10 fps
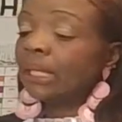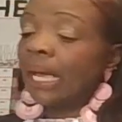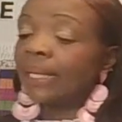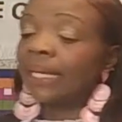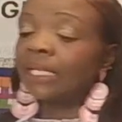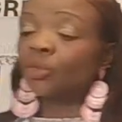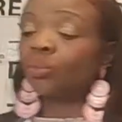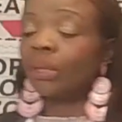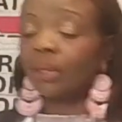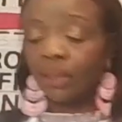I guess
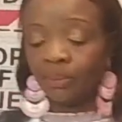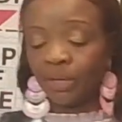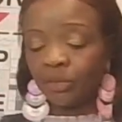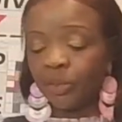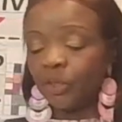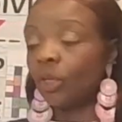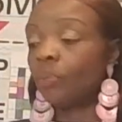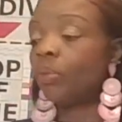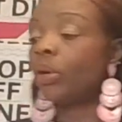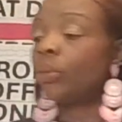it brings me to the
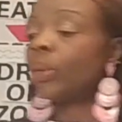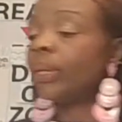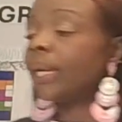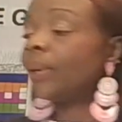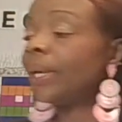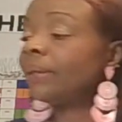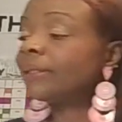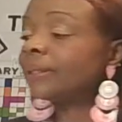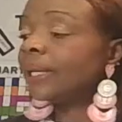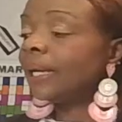point where now I'll
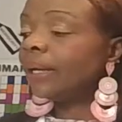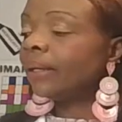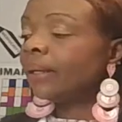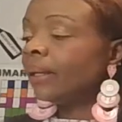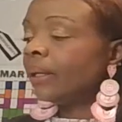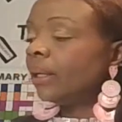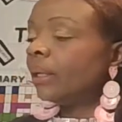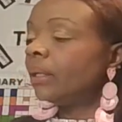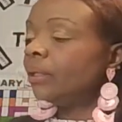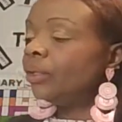say,
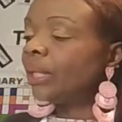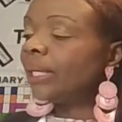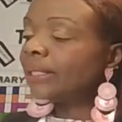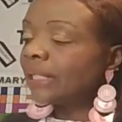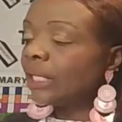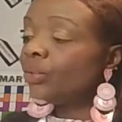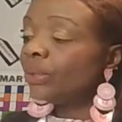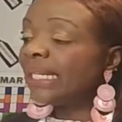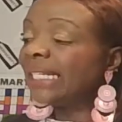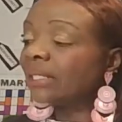you can't say you
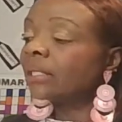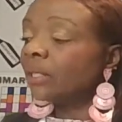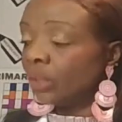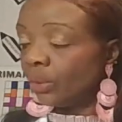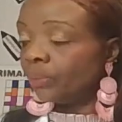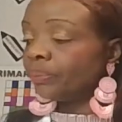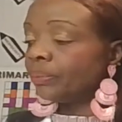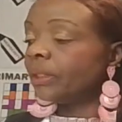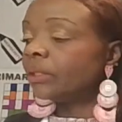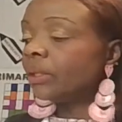didn't know.
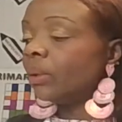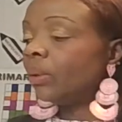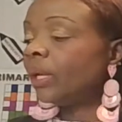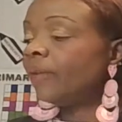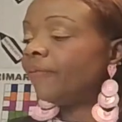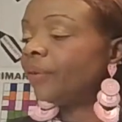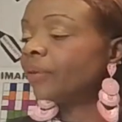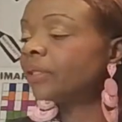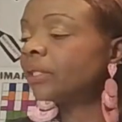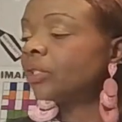So if you're
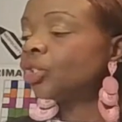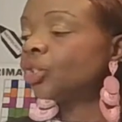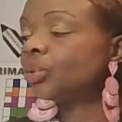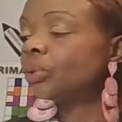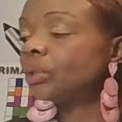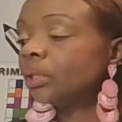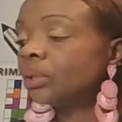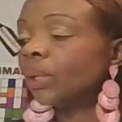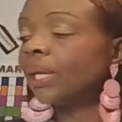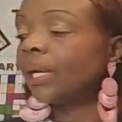still choosing
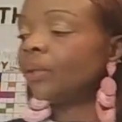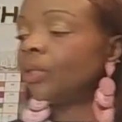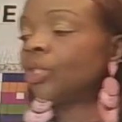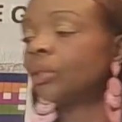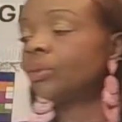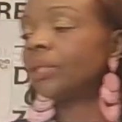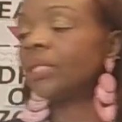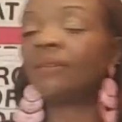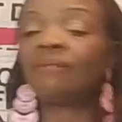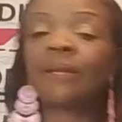to allow your children
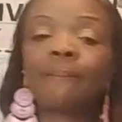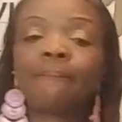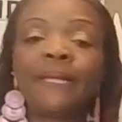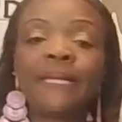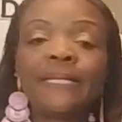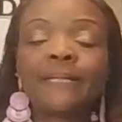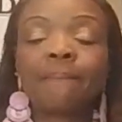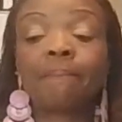to develop these